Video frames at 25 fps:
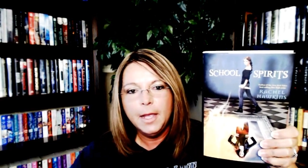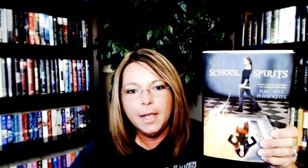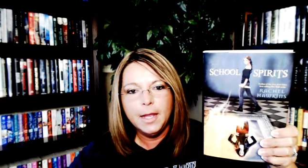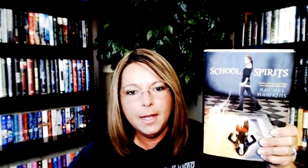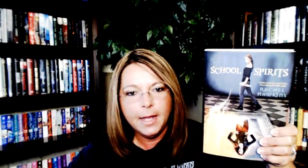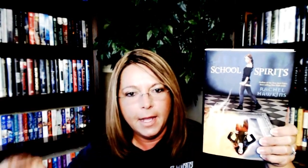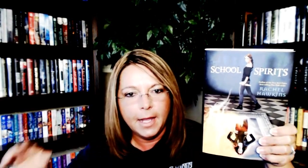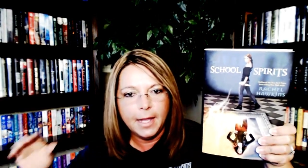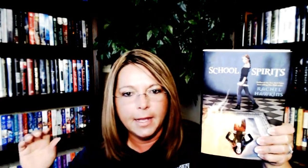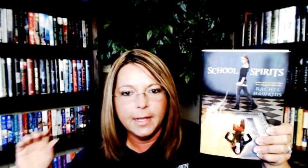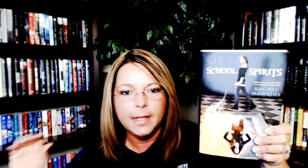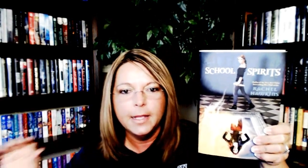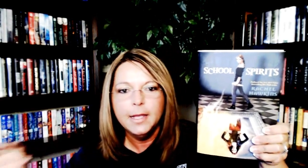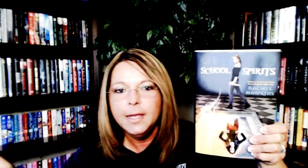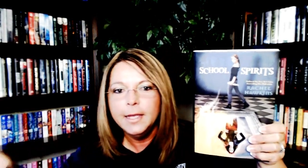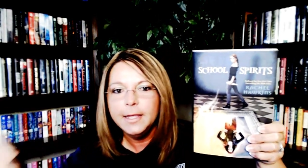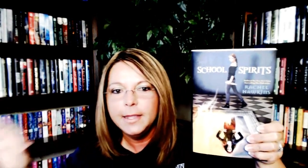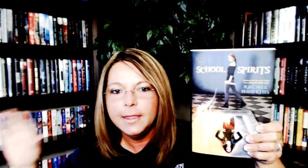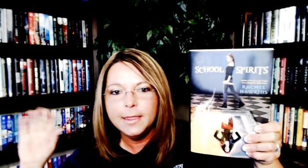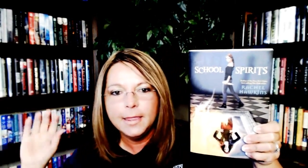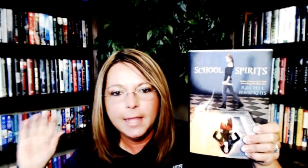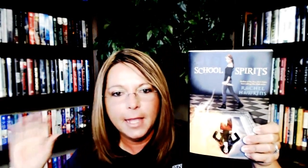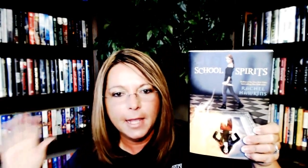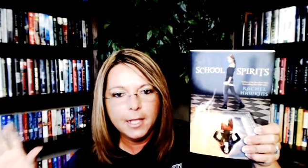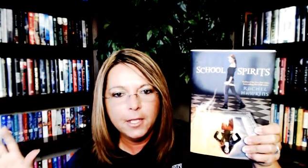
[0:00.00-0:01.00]
And hey,
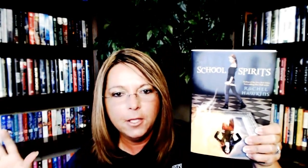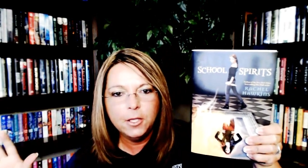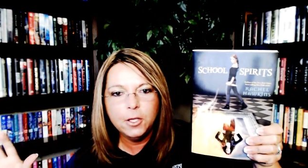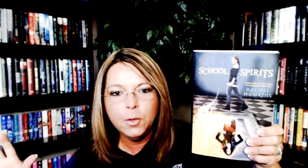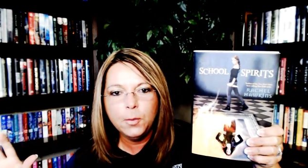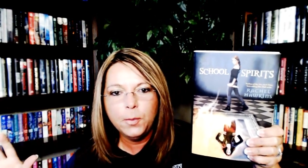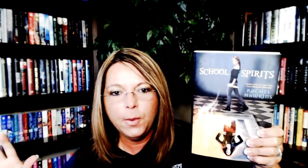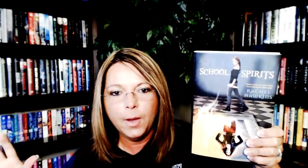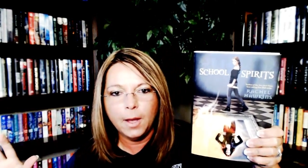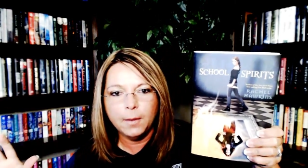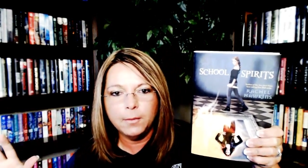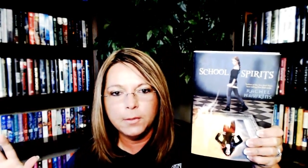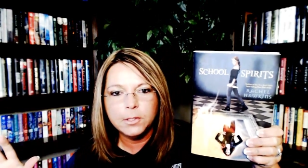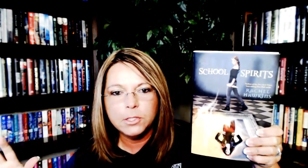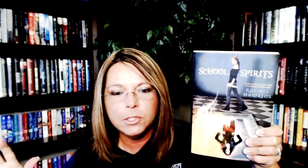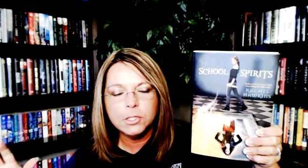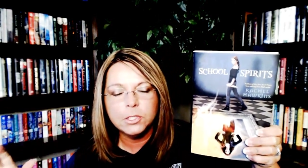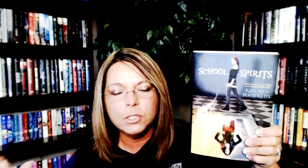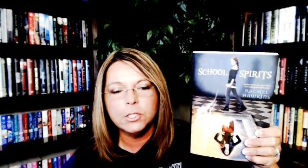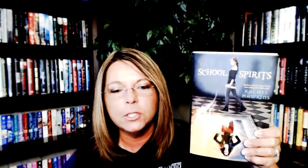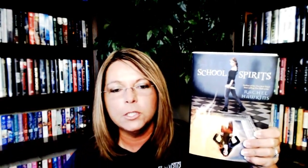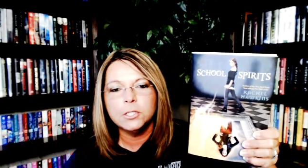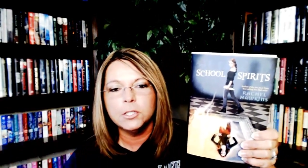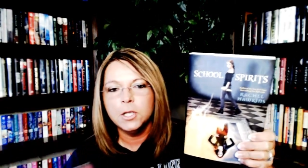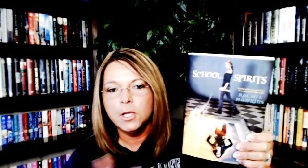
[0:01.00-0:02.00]
thank you,
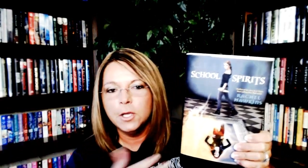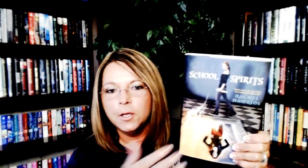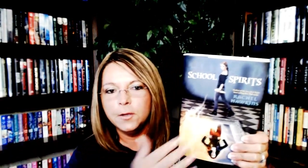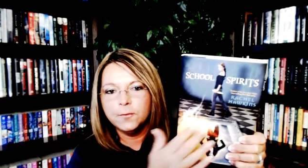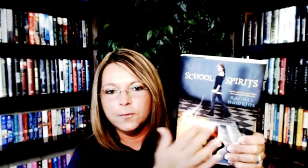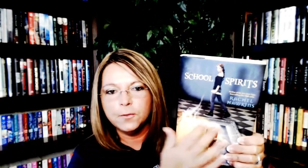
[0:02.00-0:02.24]
publishers,